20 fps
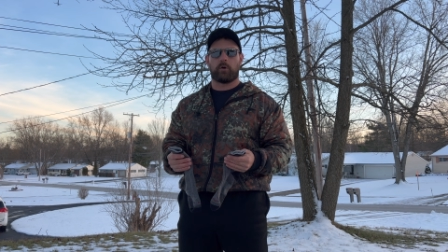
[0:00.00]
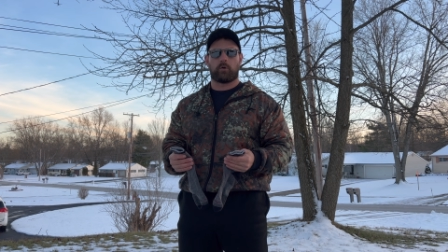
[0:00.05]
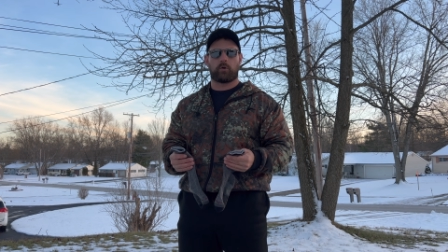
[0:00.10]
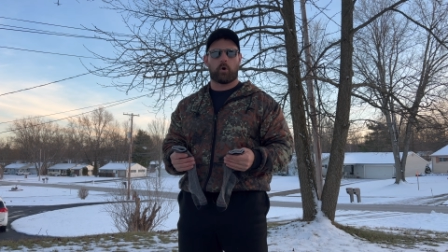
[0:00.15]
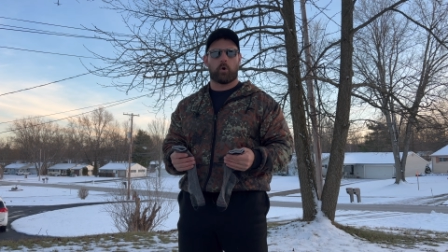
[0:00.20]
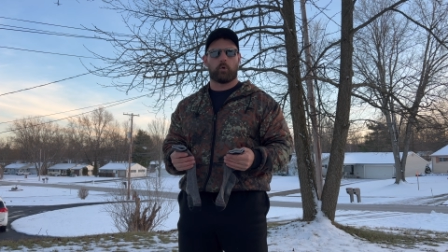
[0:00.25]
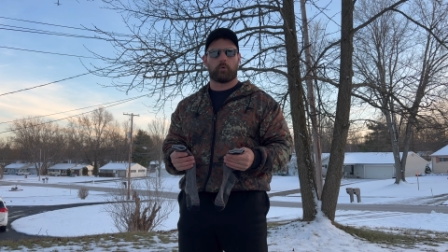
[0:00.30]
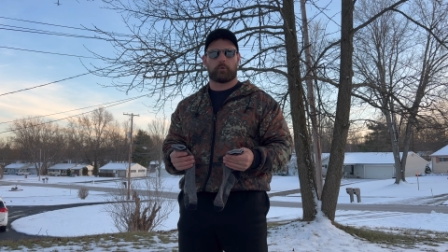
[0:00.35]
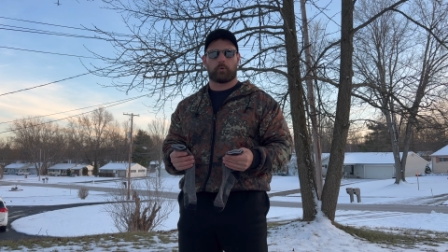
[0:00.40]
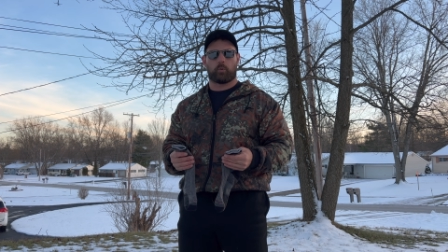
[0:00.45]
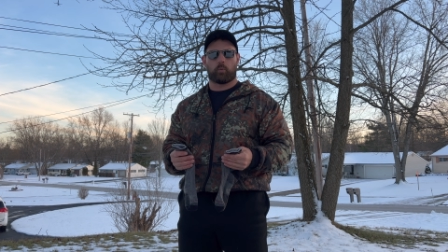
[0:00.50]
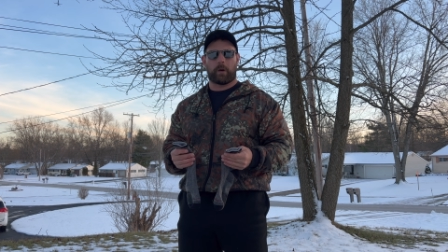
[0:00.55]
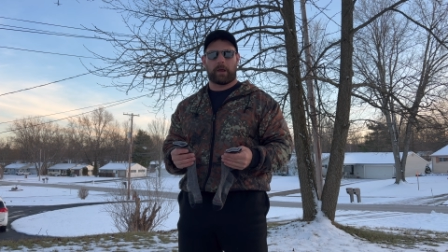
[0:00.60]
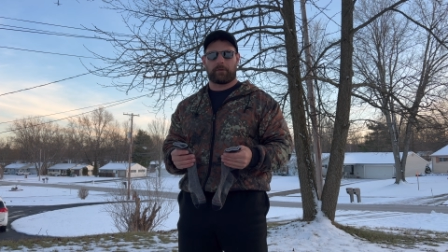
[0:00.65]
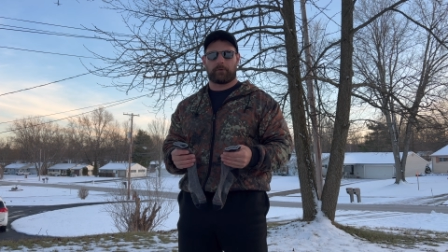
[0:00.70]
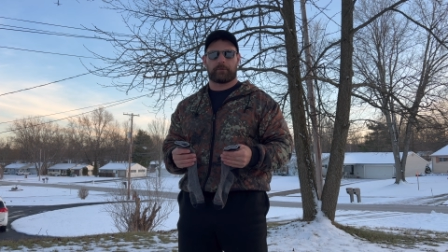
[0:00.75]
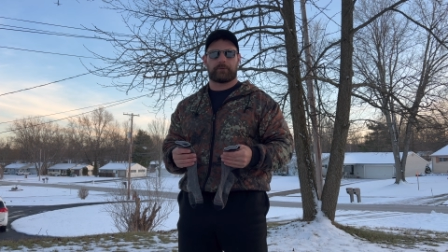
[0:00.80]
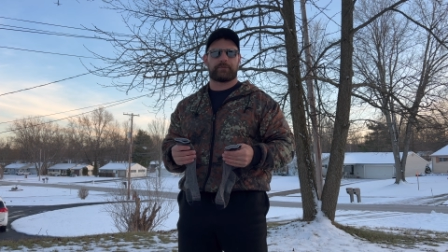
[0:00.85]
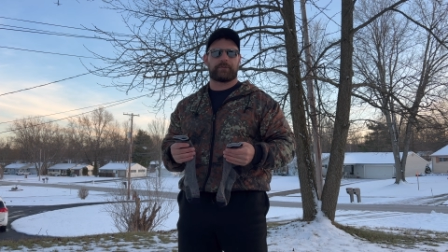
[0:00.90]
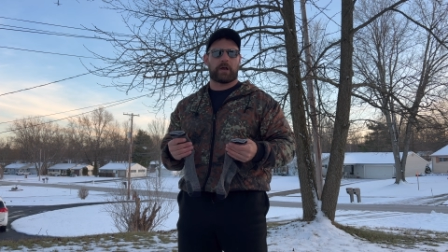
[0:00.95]
colder
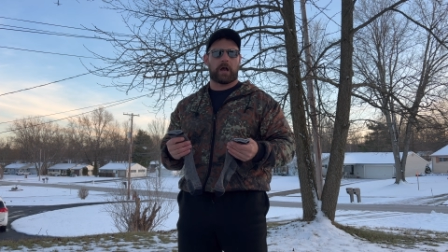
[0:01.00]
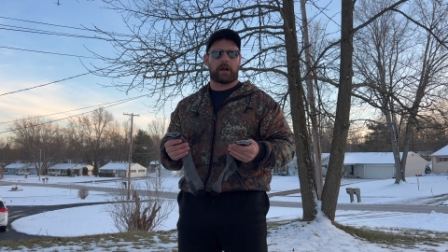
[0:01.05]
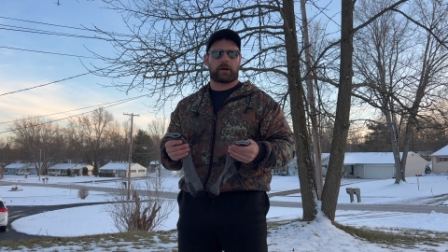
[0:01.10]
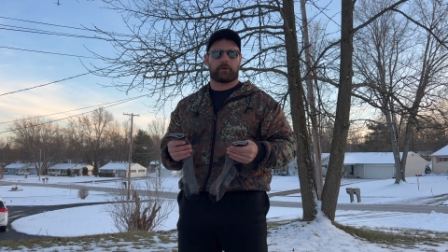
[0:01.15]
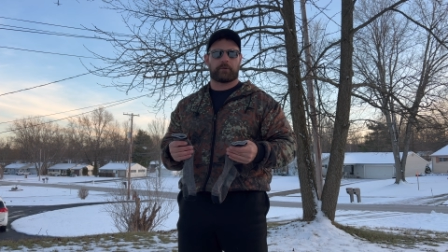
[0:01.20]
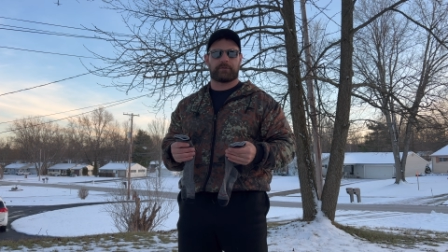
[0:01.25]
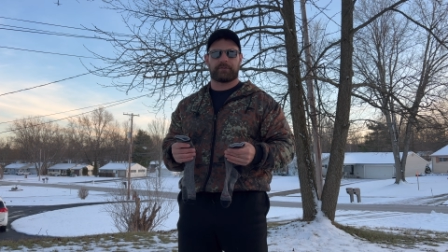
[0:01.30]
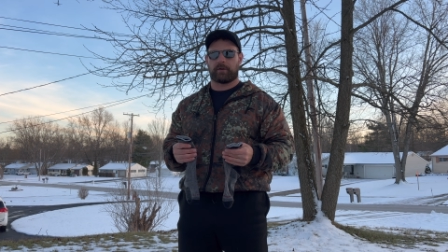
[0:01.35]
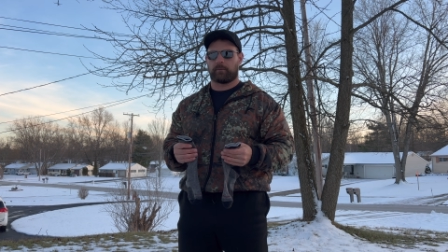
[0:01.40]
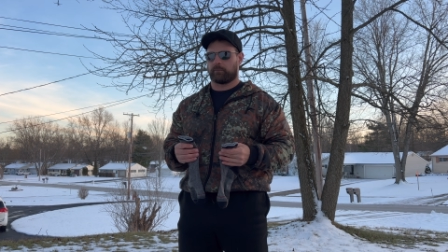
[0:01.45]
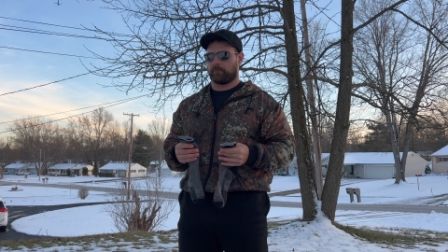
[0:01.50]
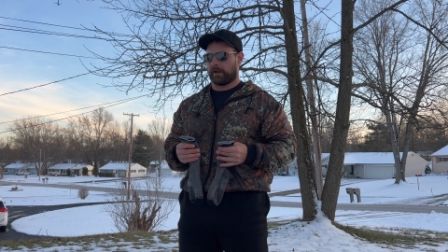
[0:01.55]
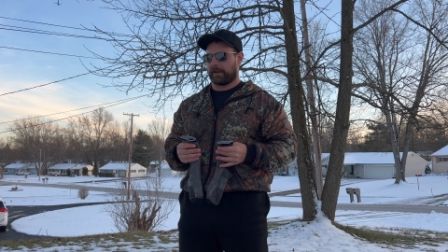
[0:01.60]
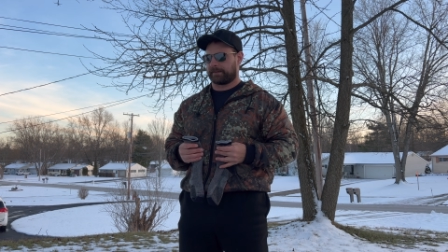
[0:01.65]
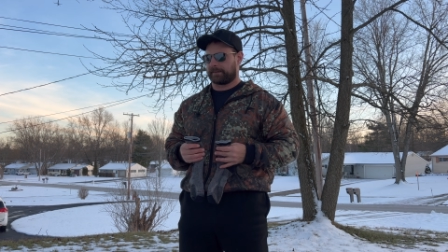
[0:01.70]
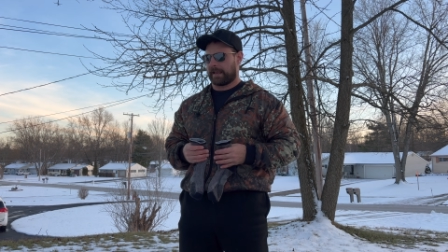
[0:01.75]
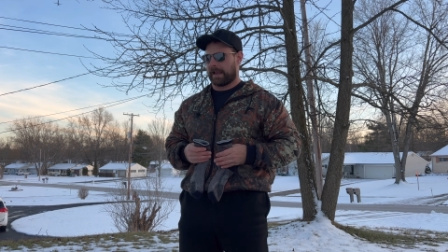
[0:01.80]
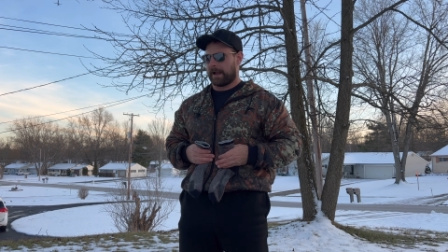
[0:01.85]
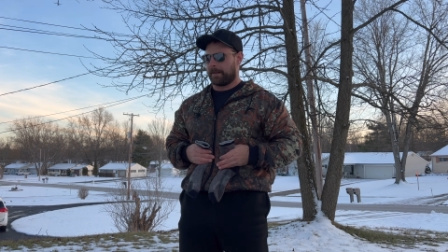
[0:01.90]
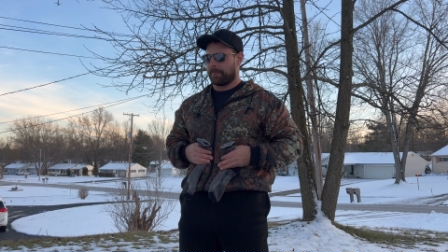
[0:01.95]
weather sock or something
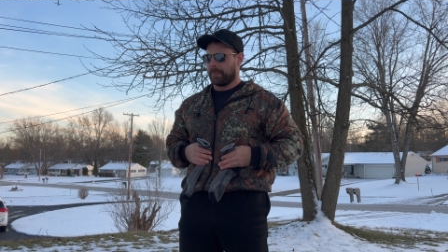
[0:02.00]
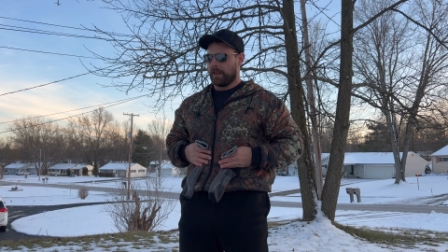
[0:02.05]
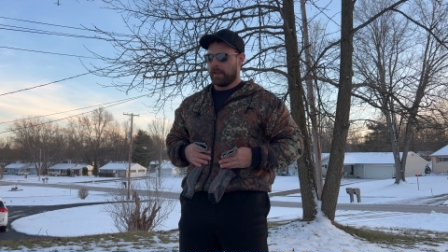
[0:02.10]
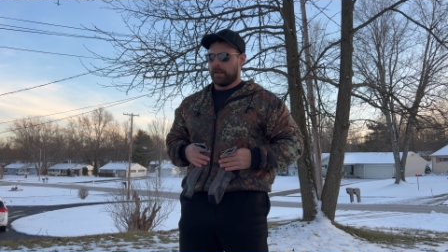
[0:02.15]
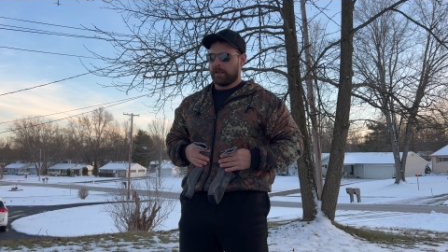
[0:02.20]
like that.